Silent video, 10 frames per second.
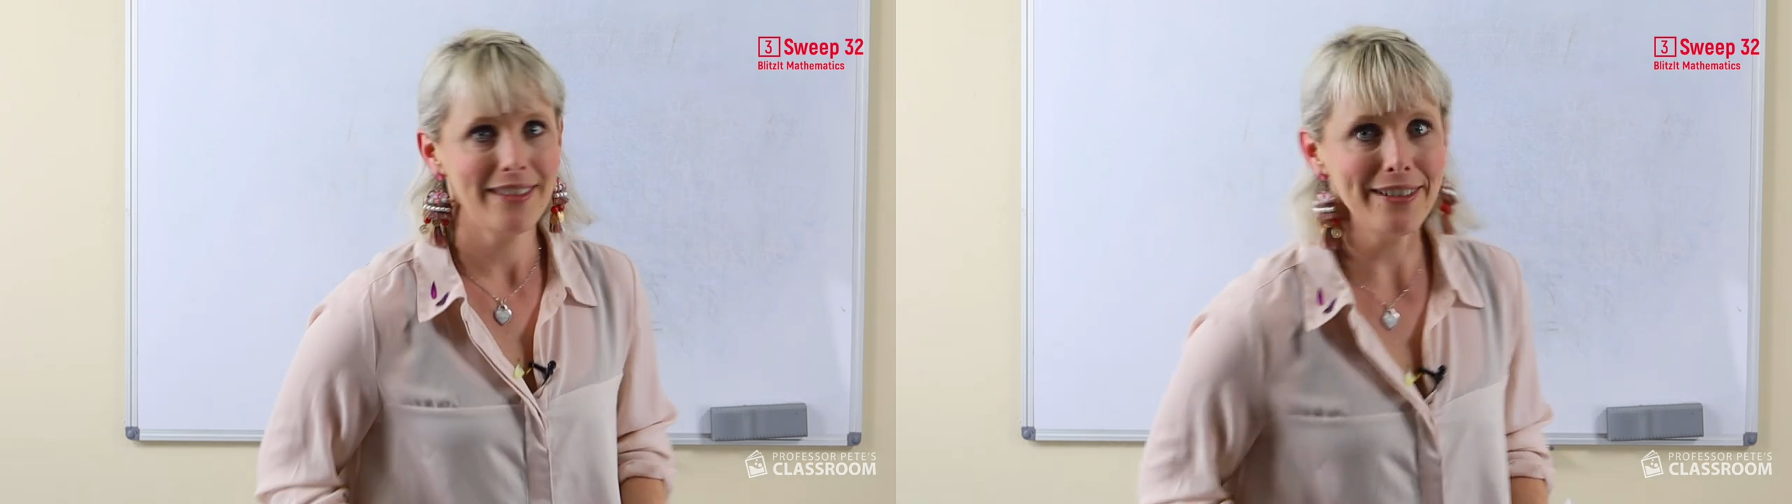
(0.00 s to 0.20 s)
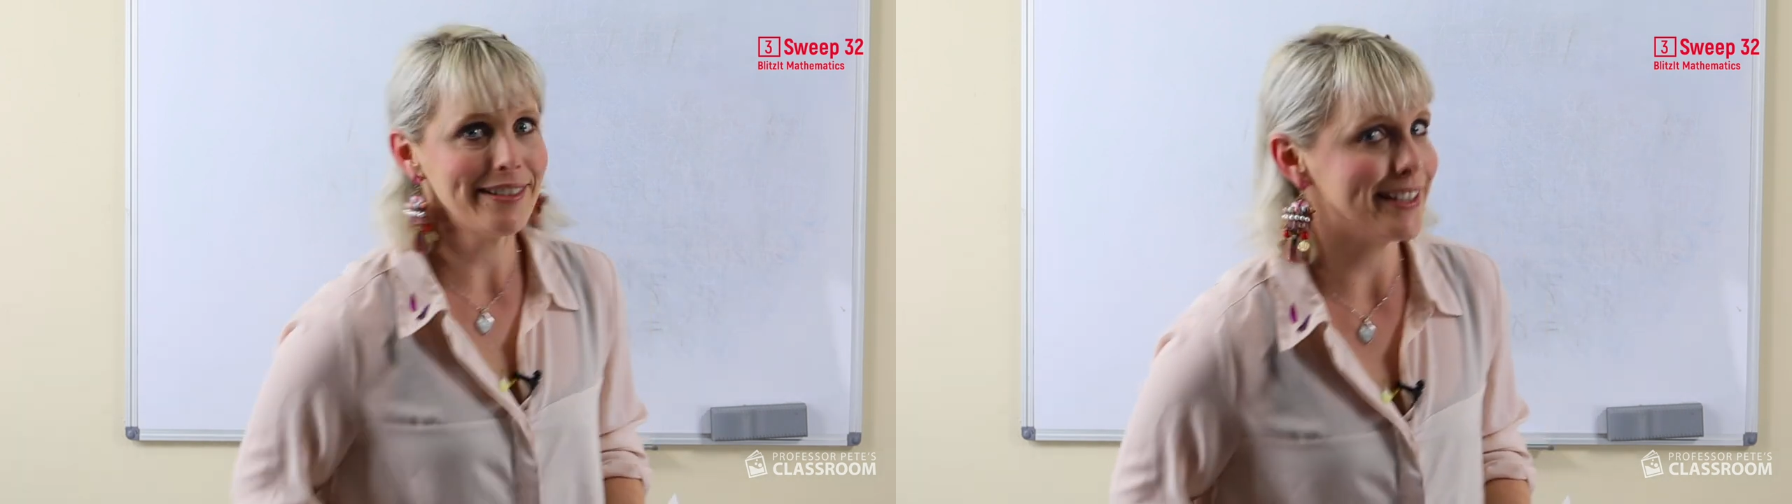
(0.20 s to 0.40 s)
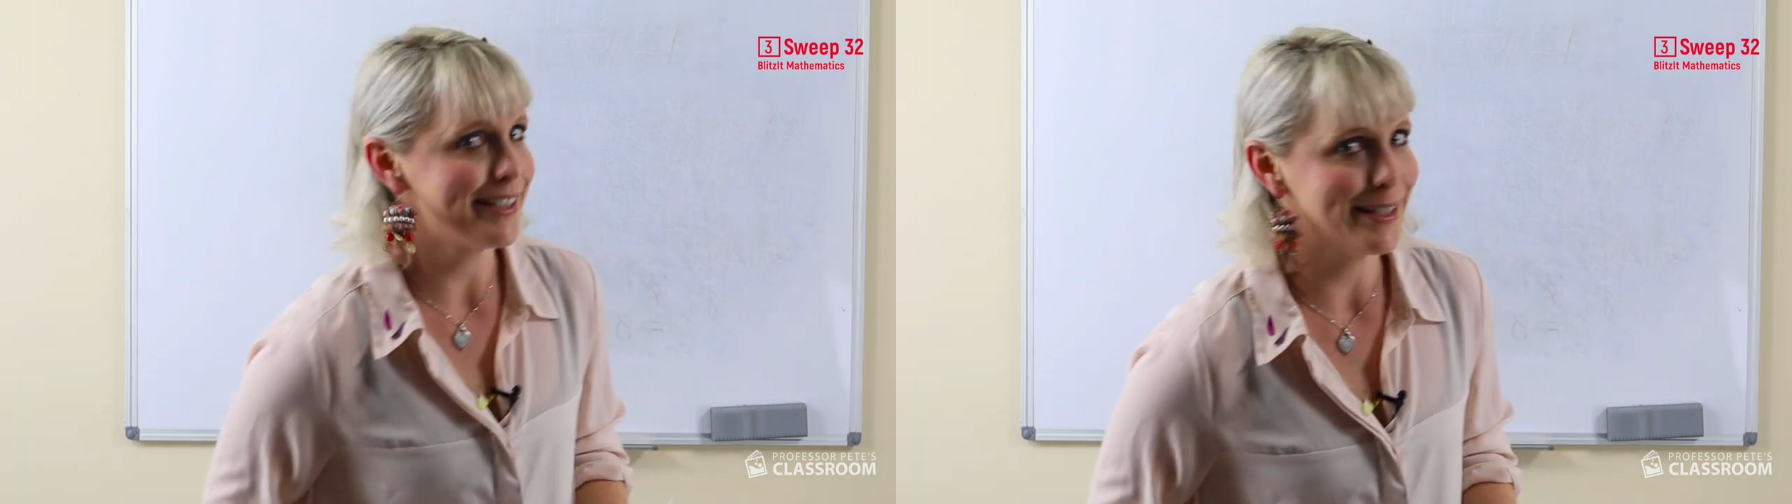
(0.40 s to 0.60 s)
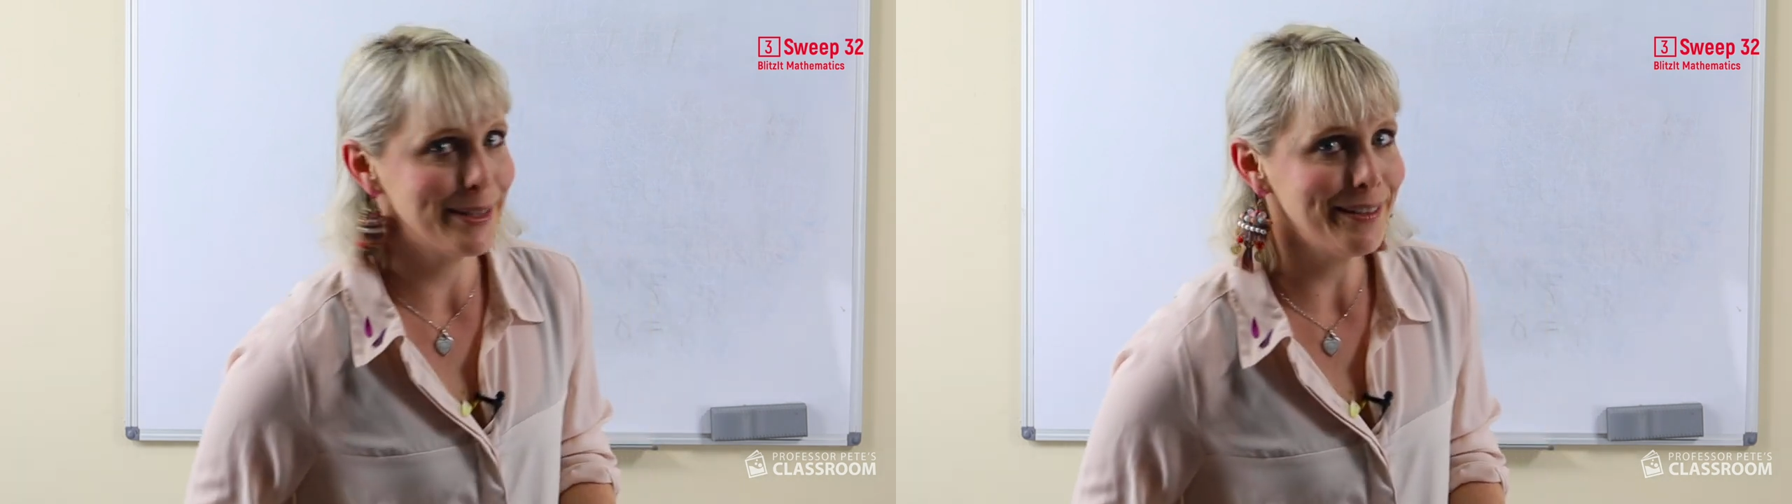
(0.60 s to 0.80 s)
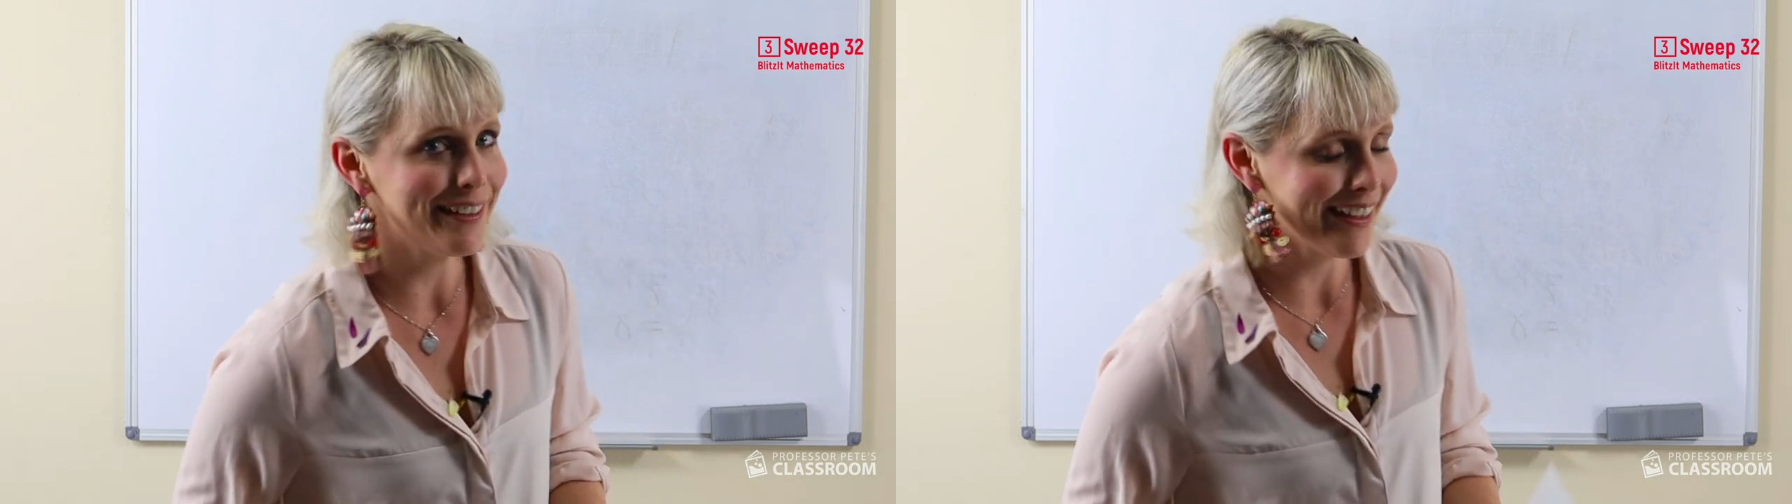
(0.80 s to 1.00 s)
You're just
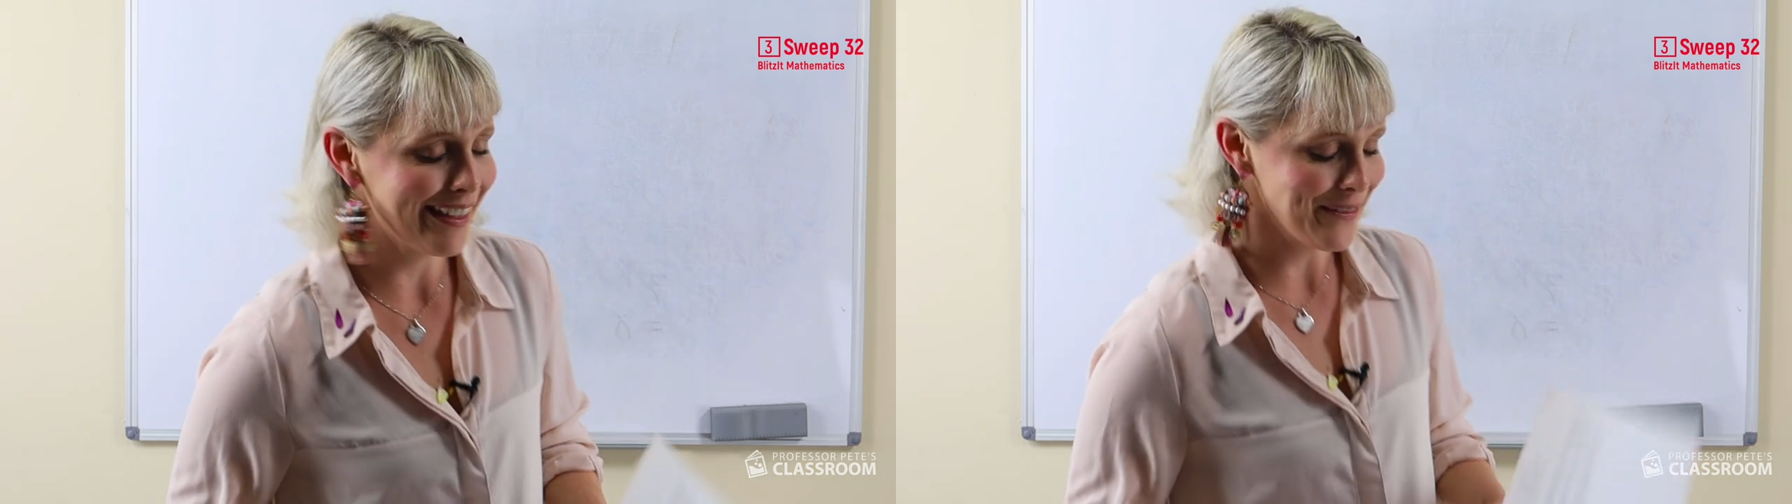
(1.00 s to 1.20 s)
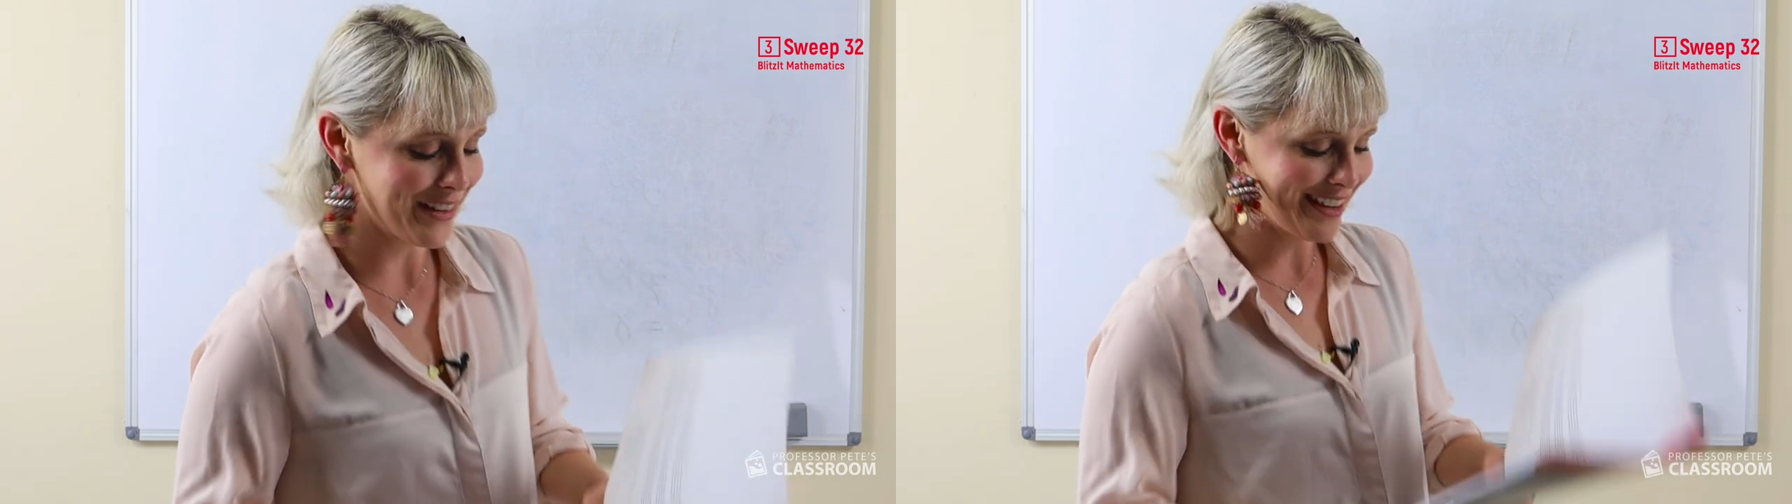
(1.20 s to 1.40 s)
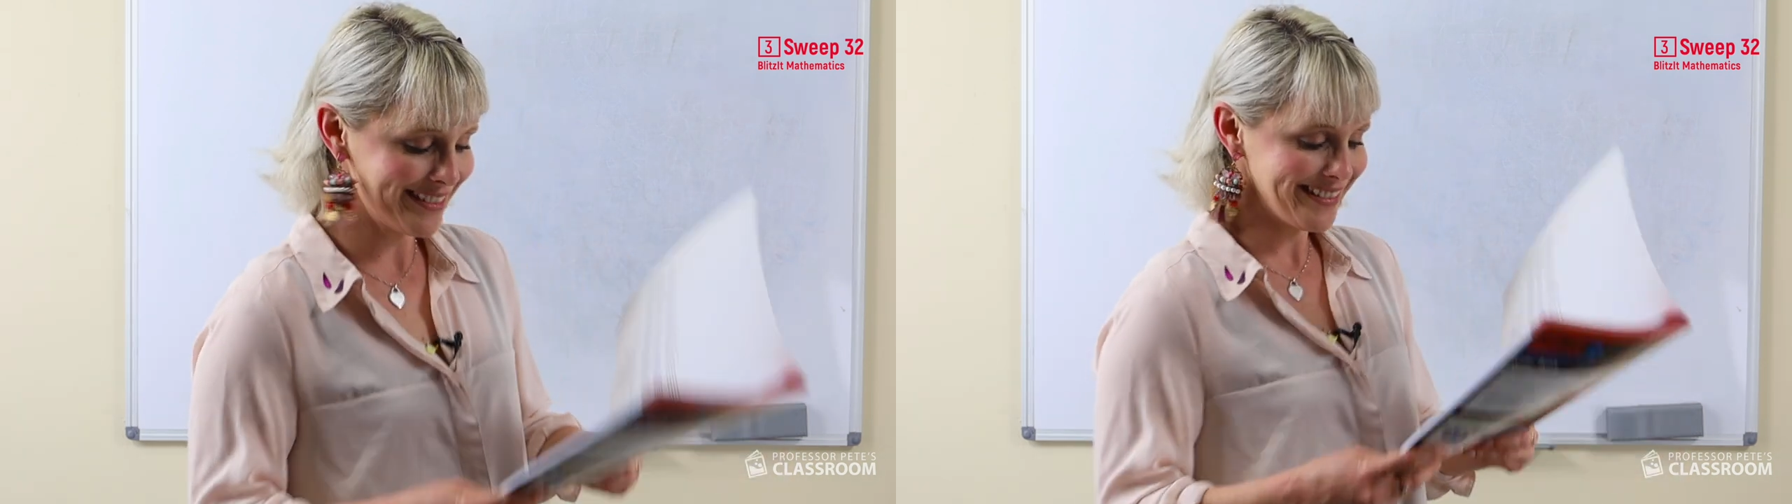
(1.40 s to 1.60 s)
too clever.